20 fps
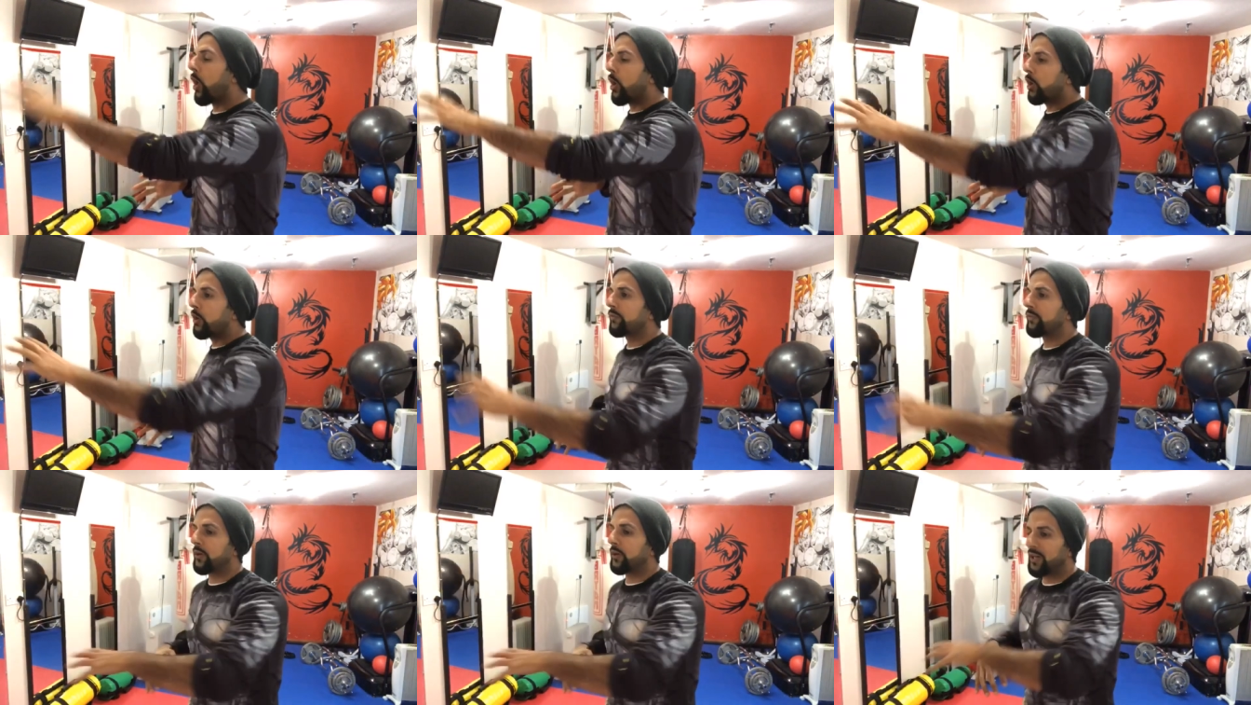
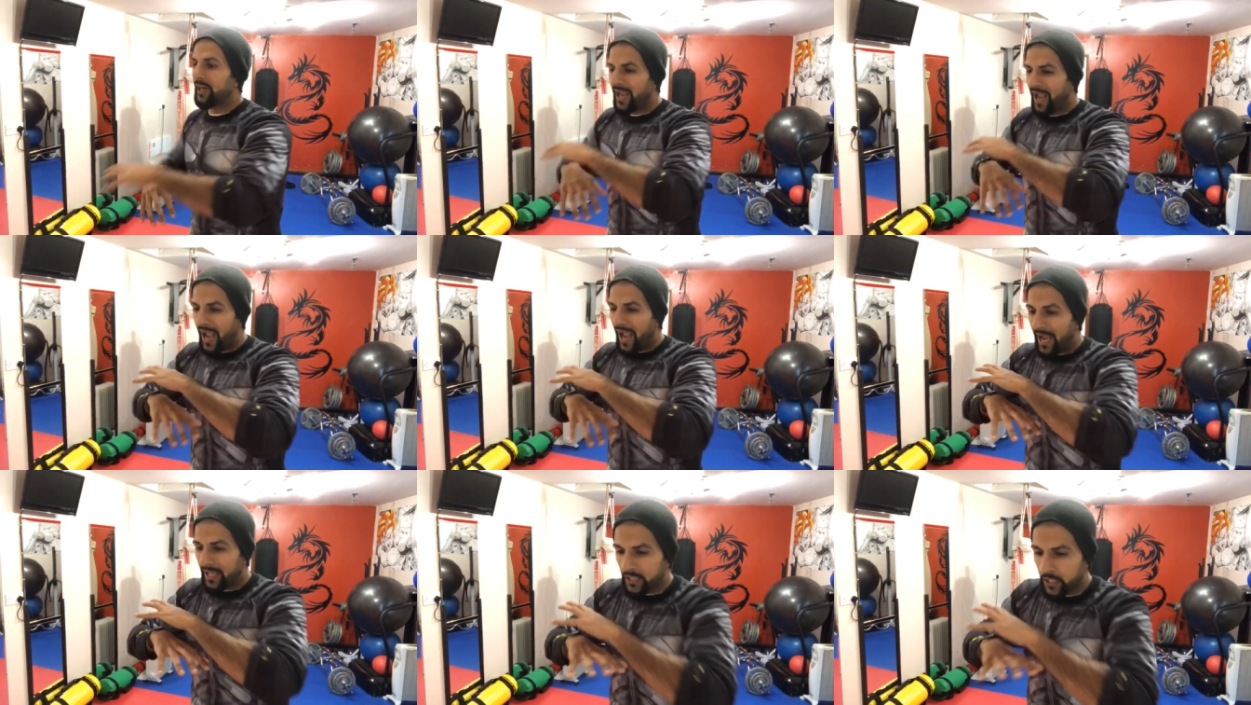over
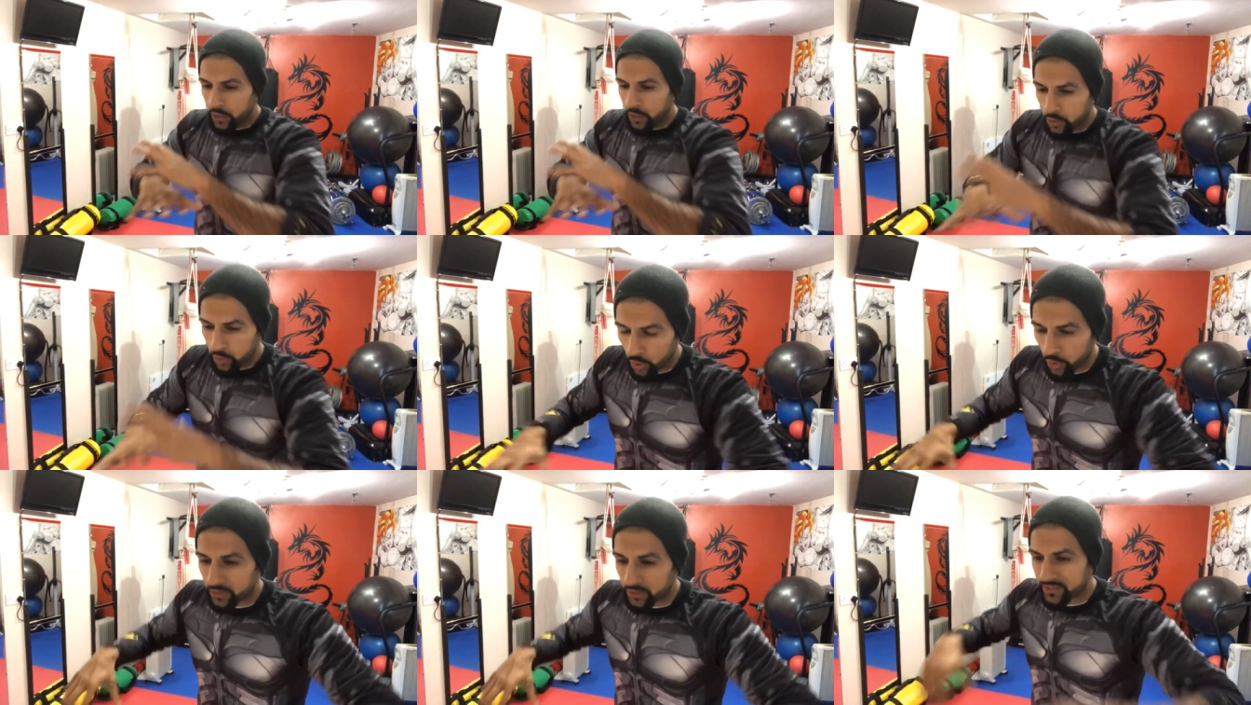and they
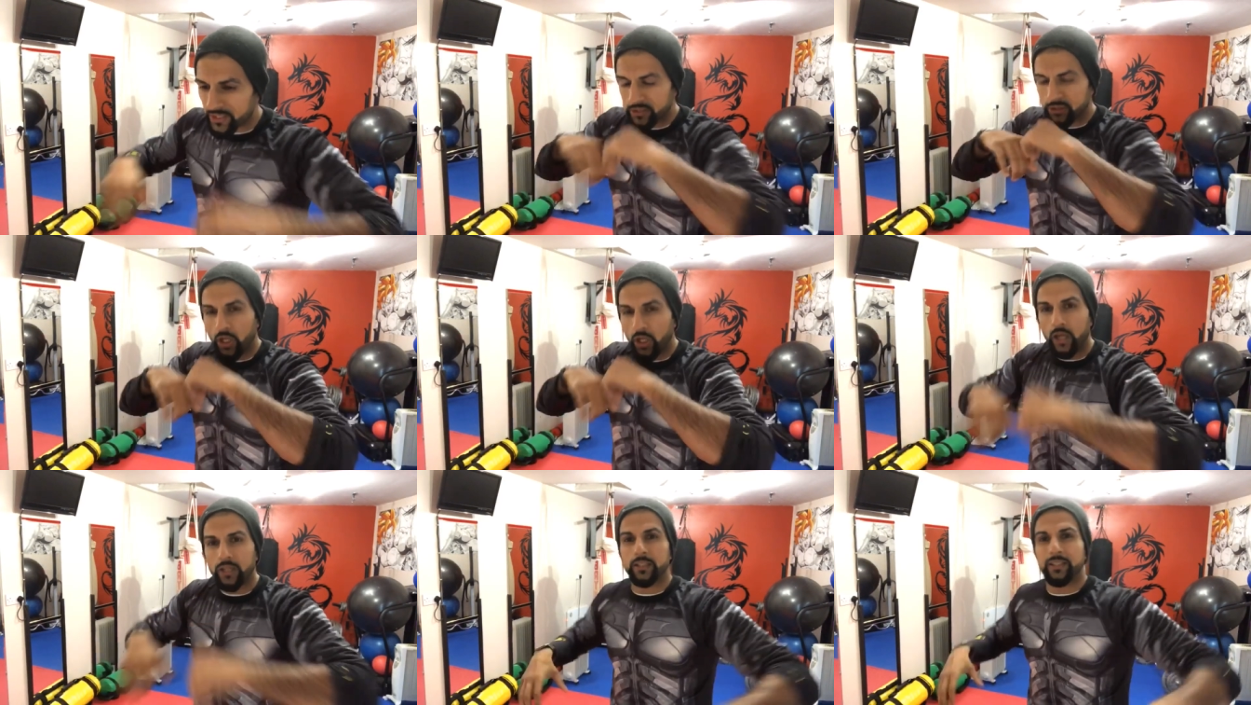looked, they
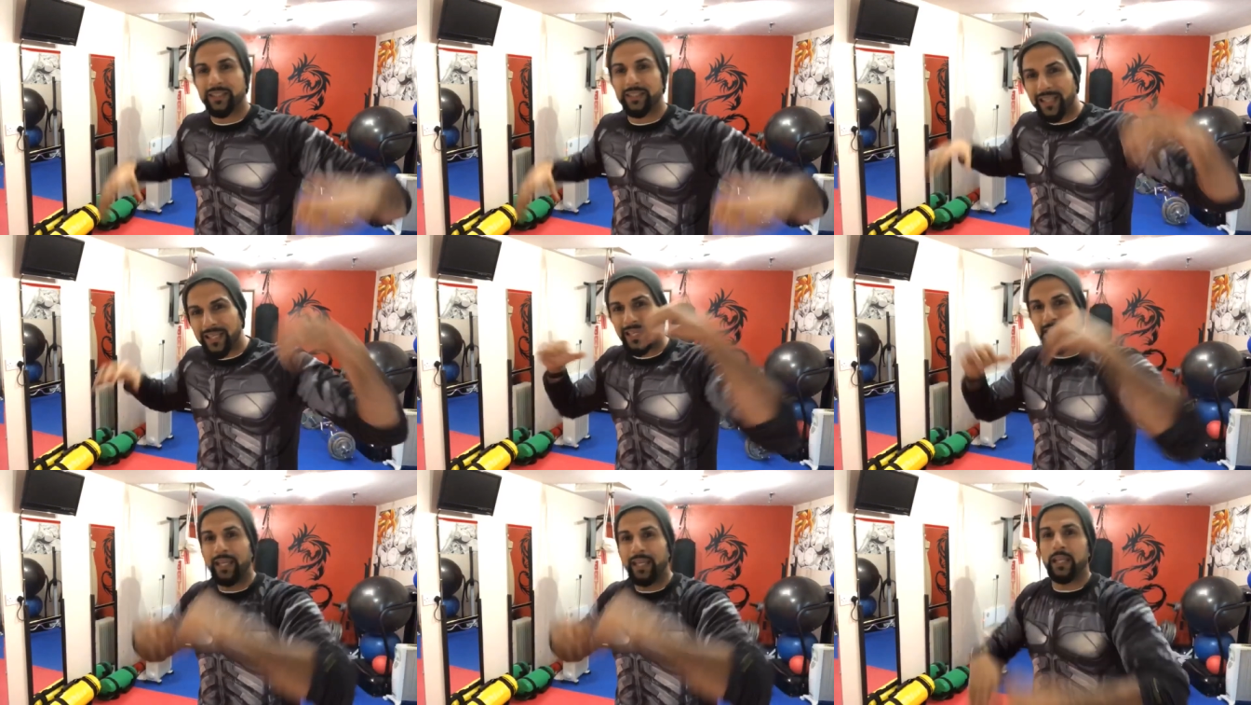started
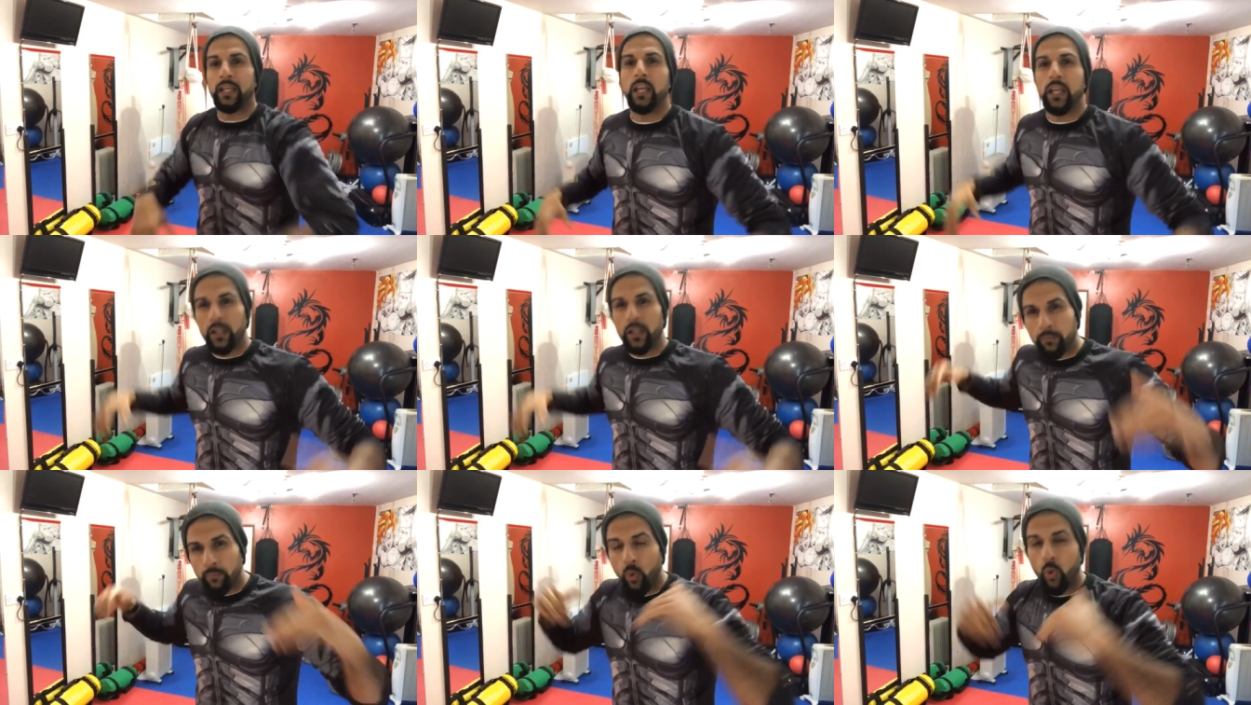digging
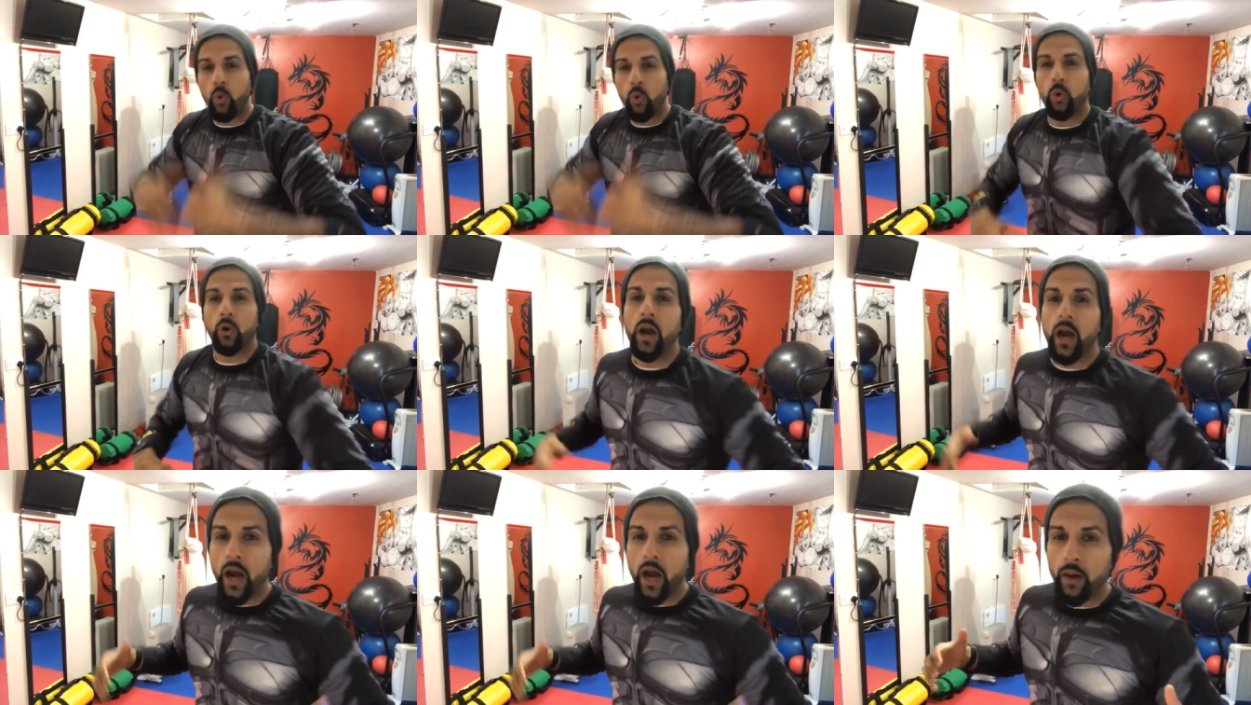
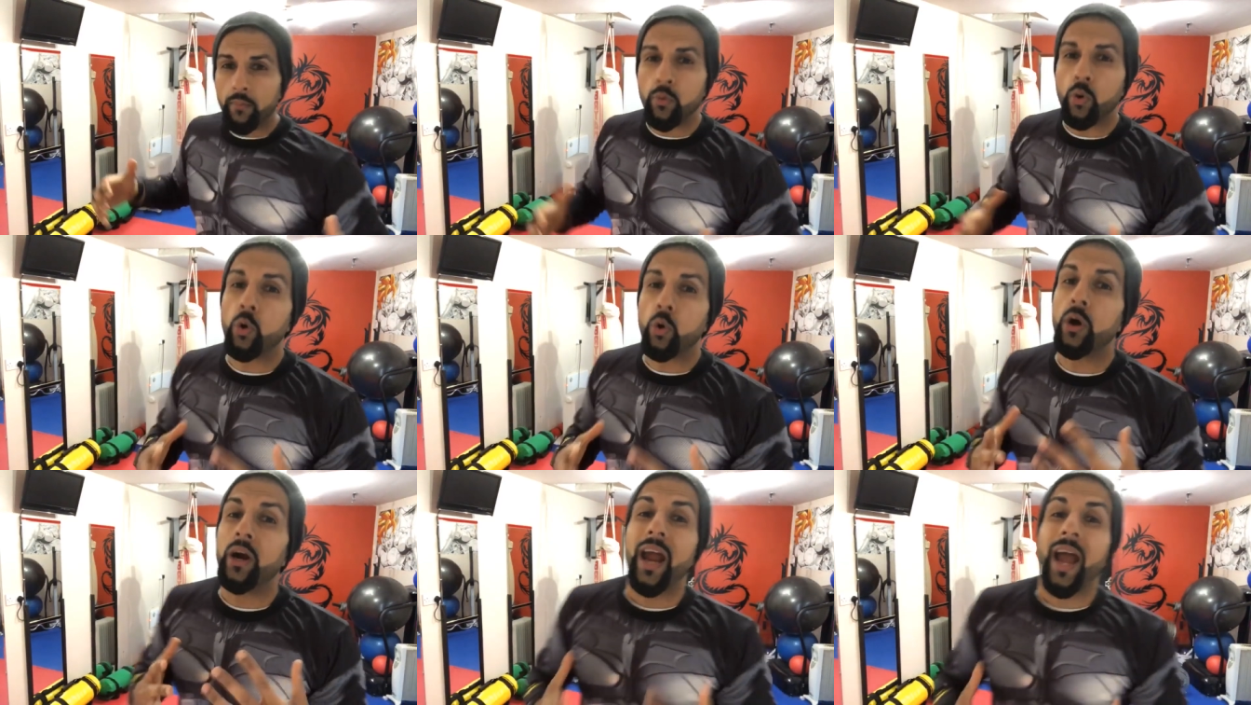more and
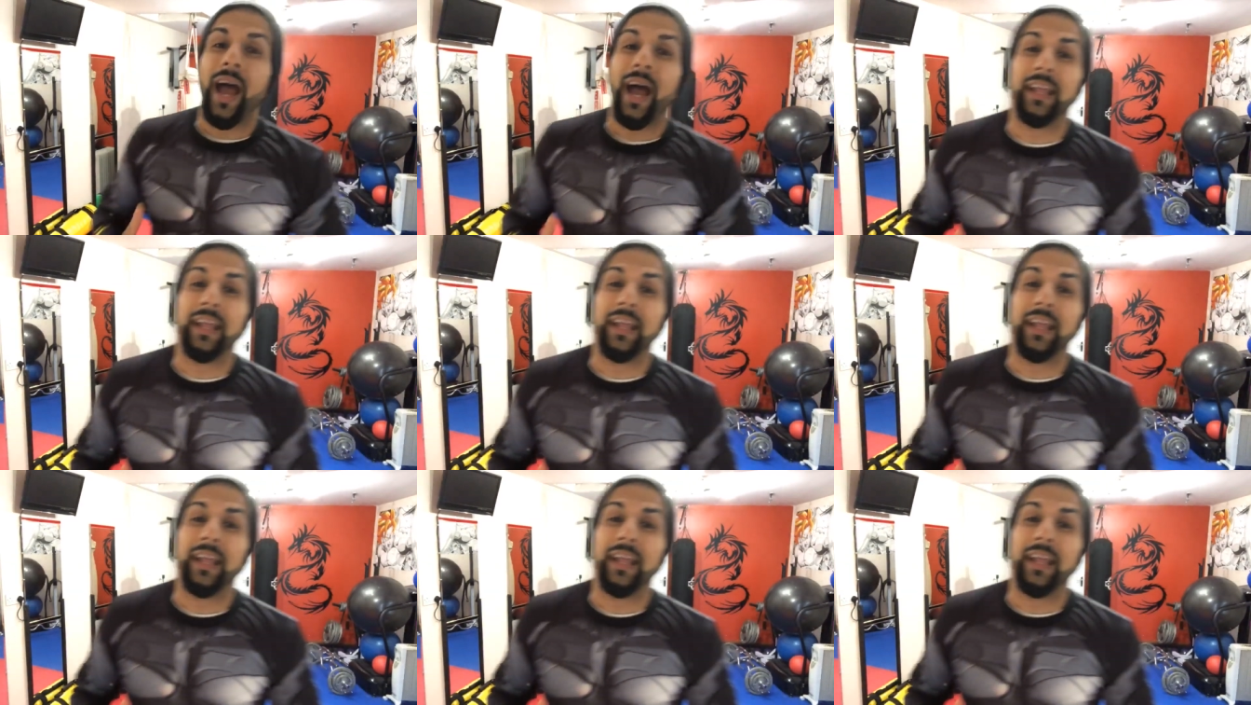more,